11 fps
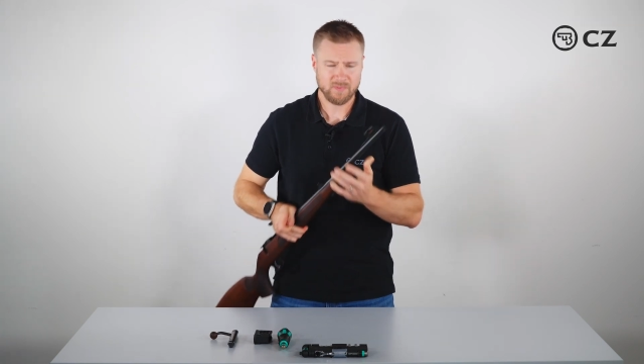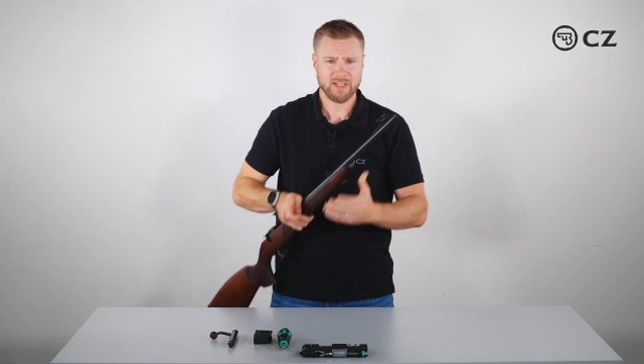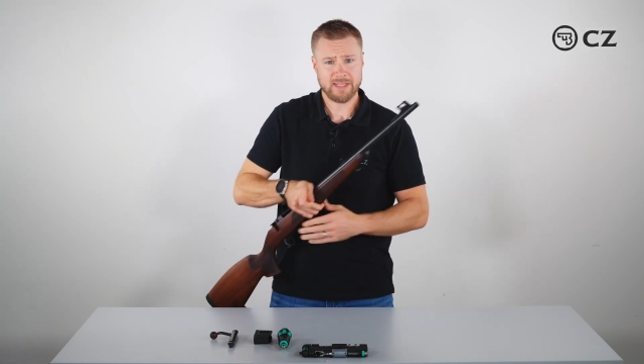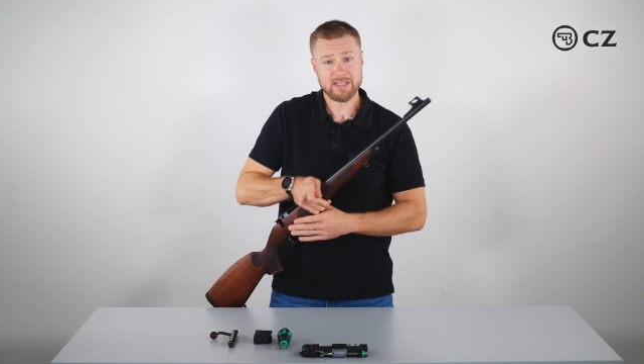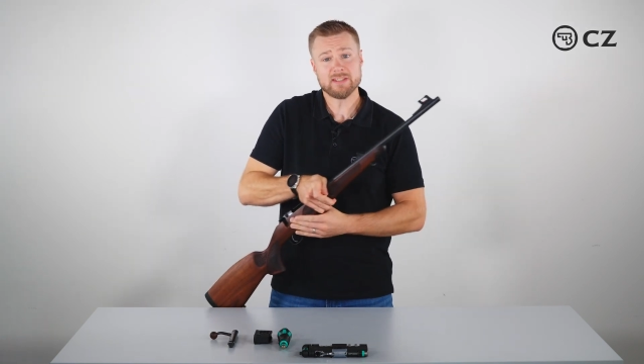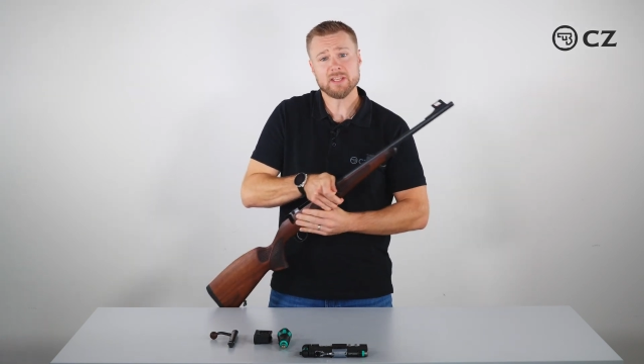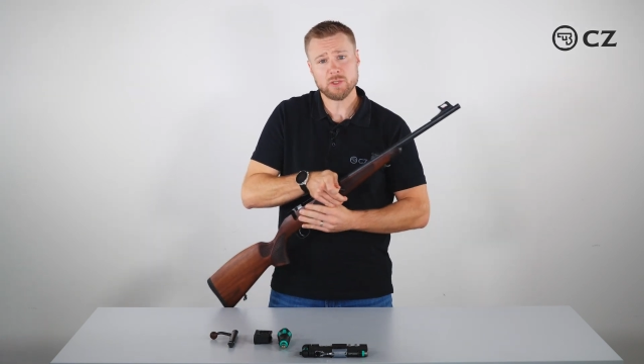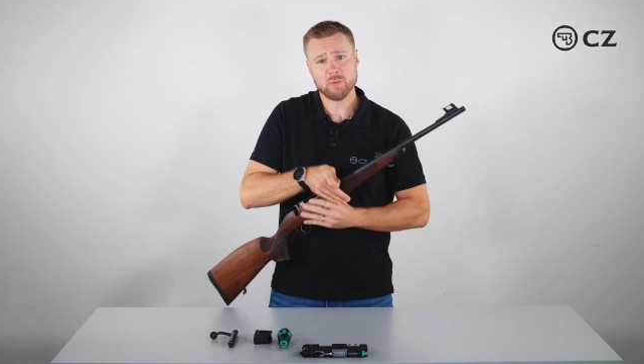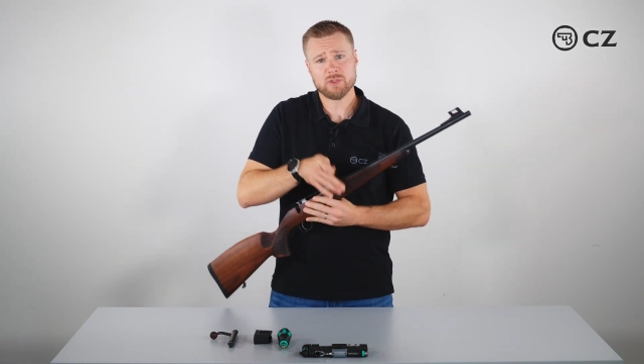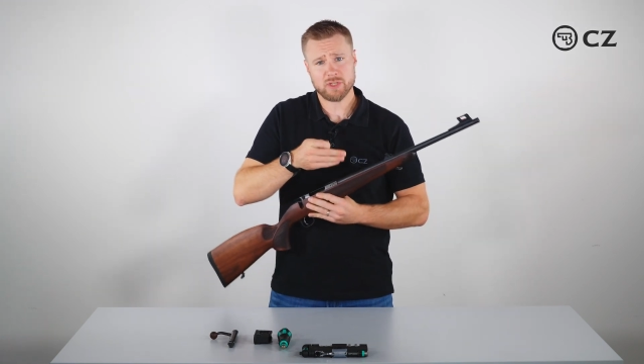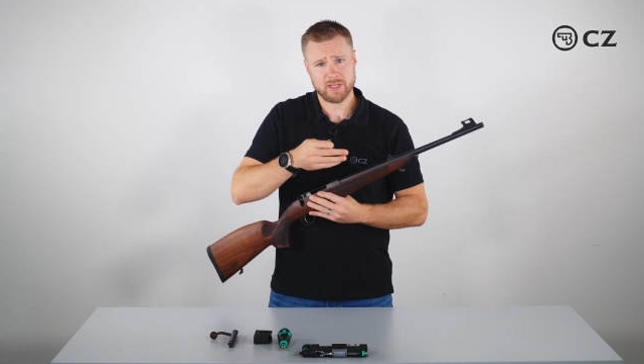And that's how
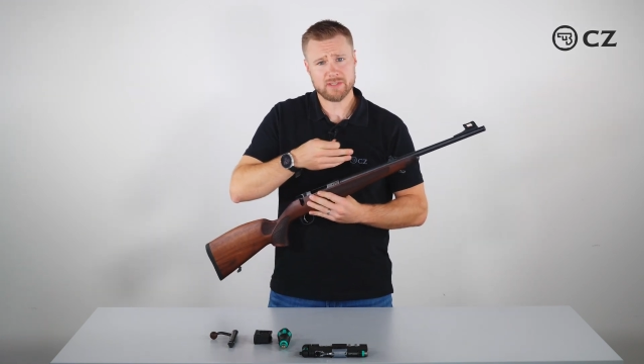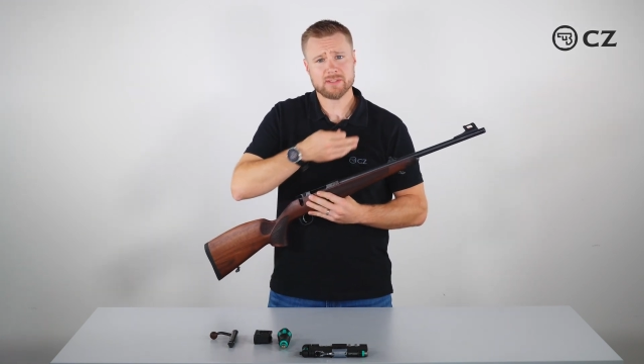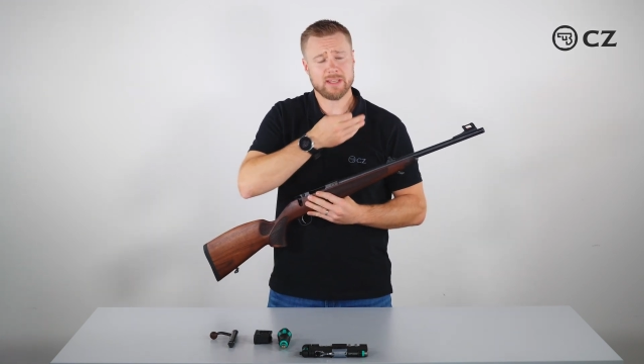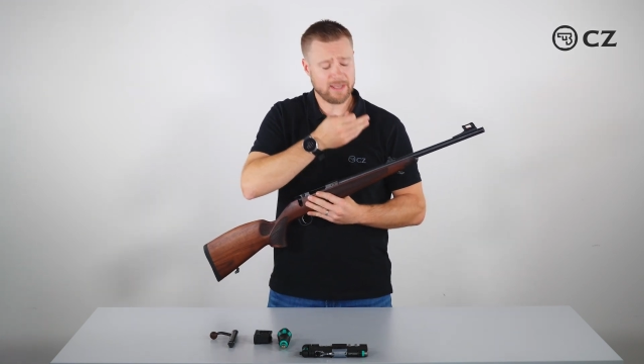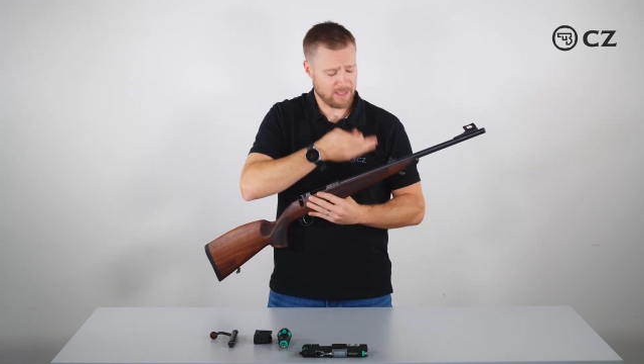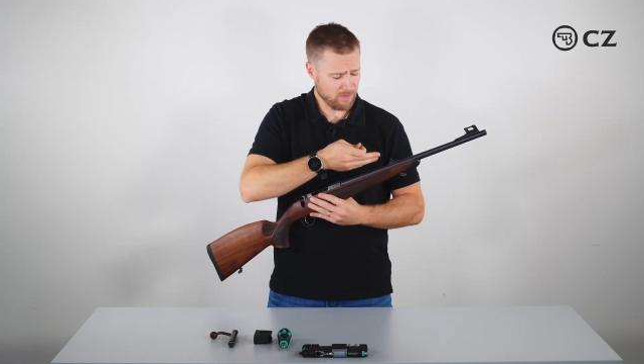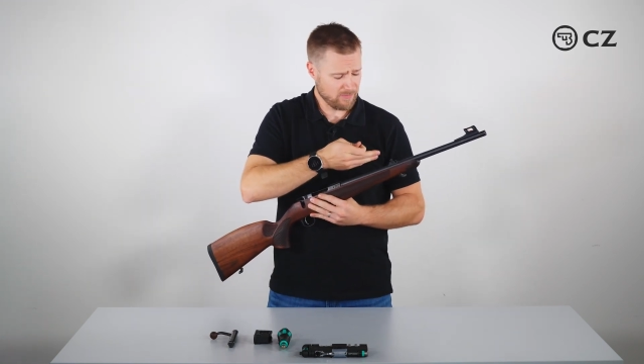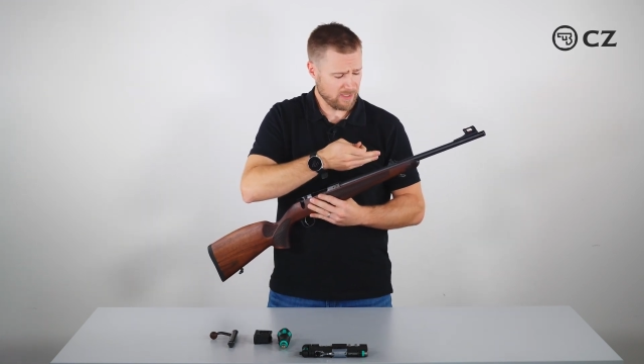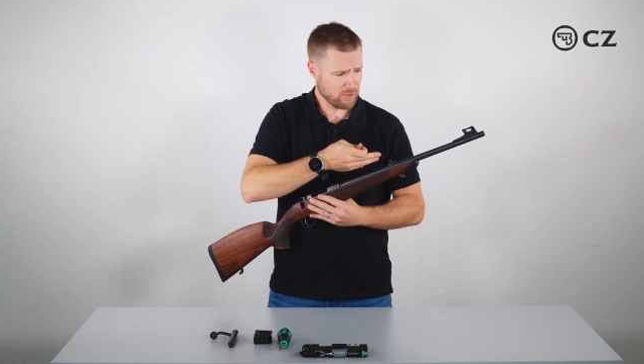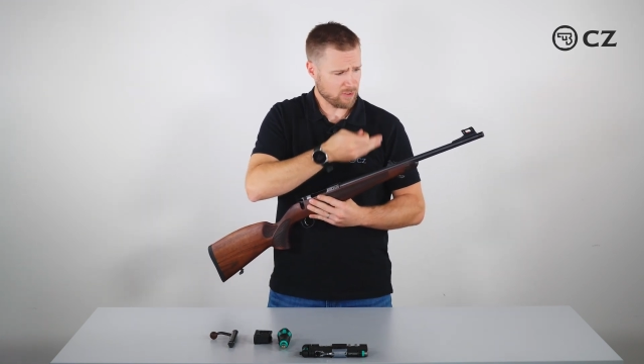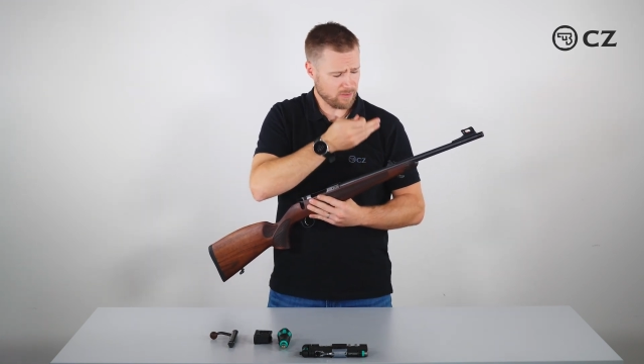you adjust
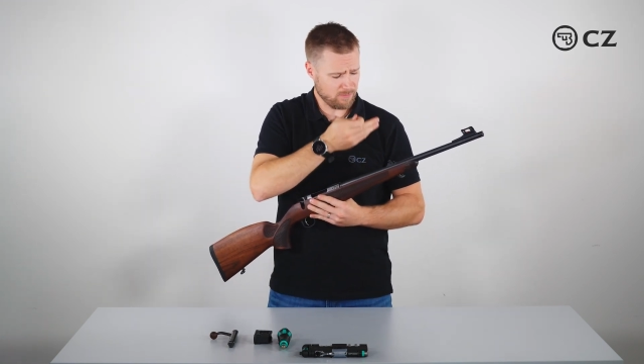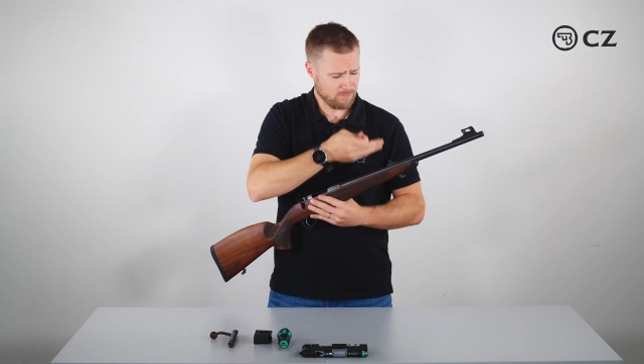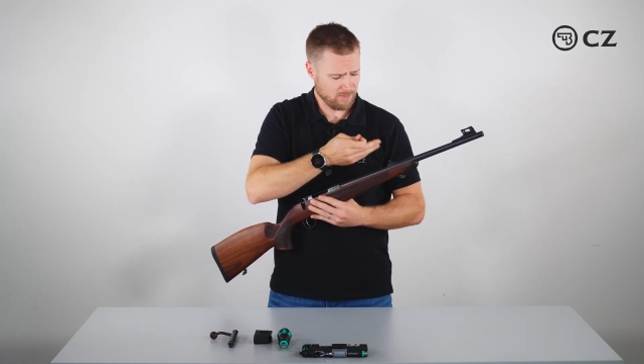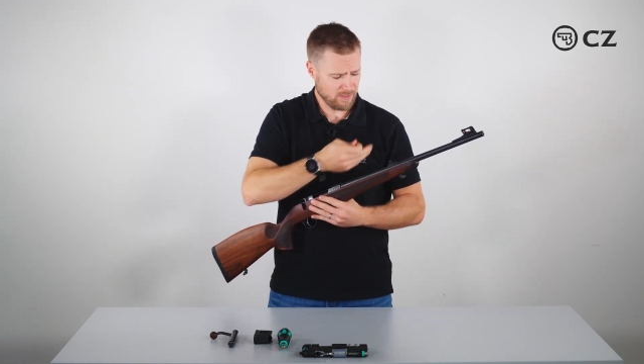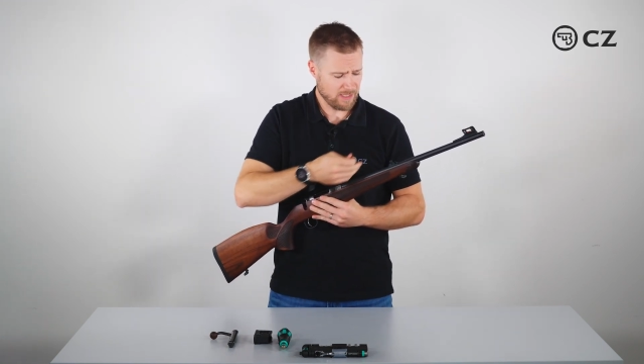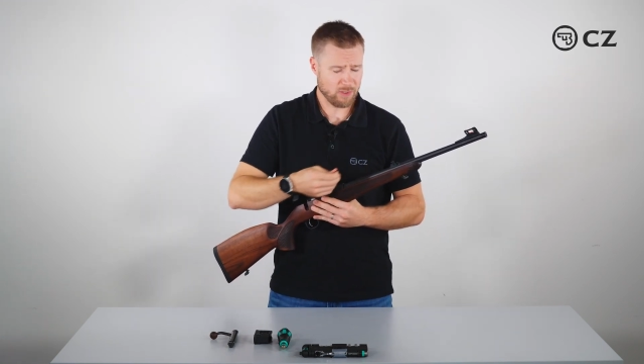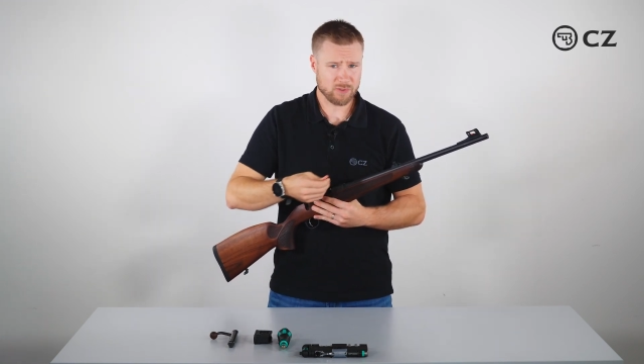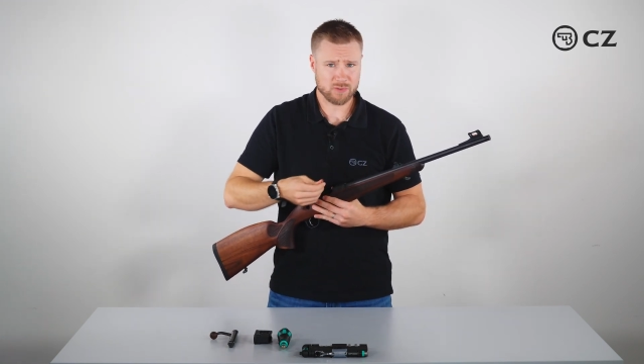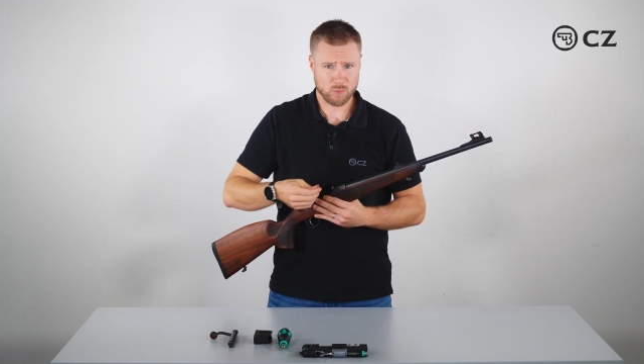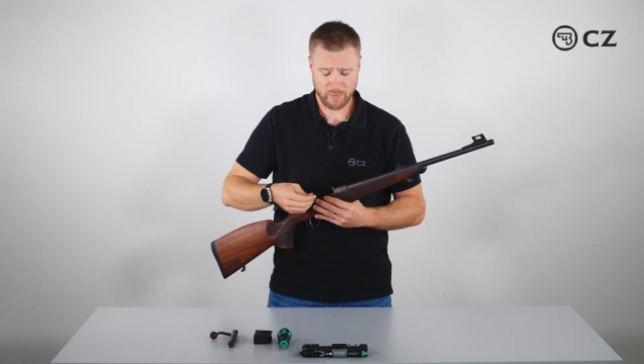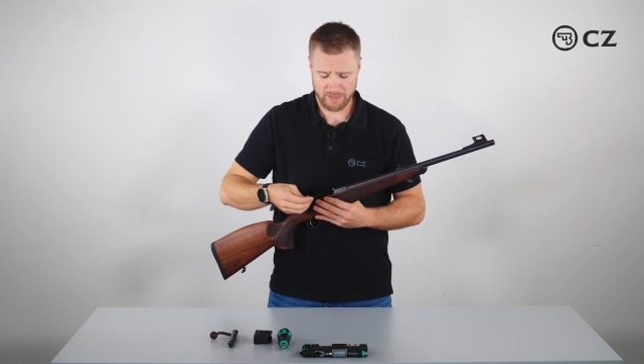elevation and
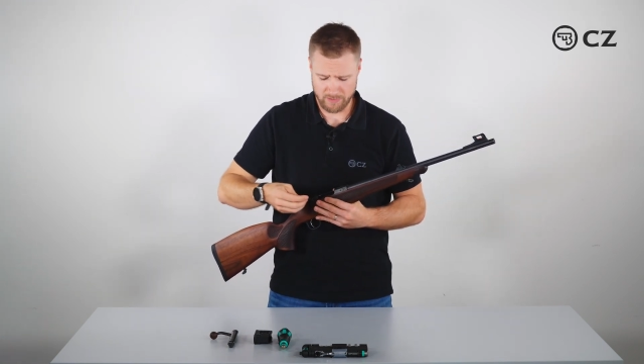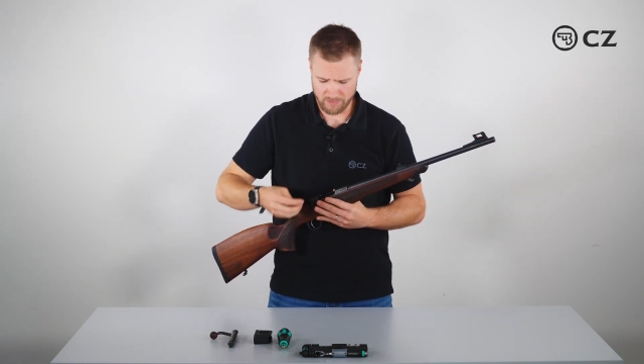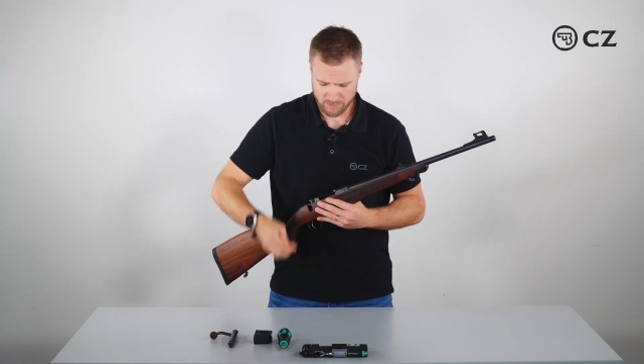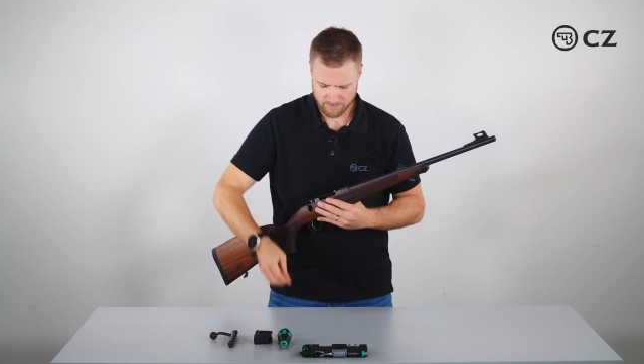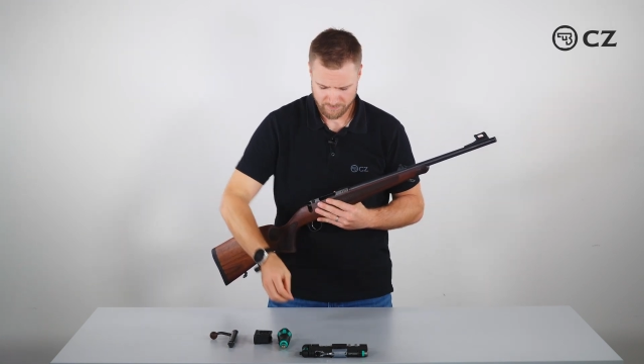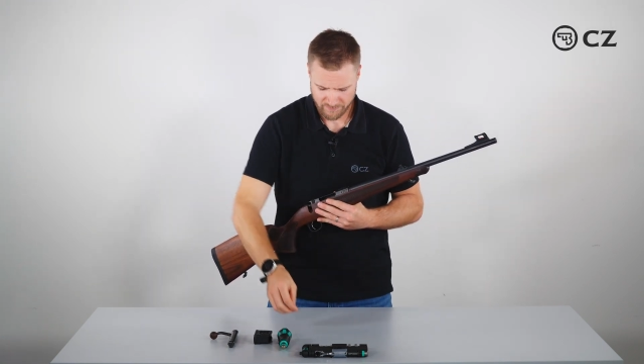also windage.